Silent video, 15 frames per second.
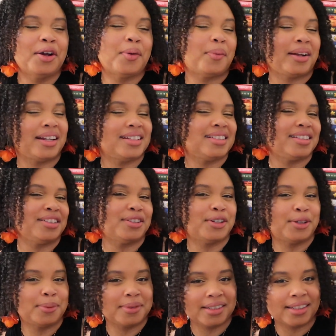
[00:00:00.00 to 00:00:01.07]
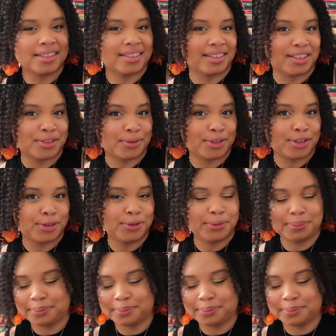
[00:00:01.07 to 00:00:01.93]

but I still hope to get to this one soon.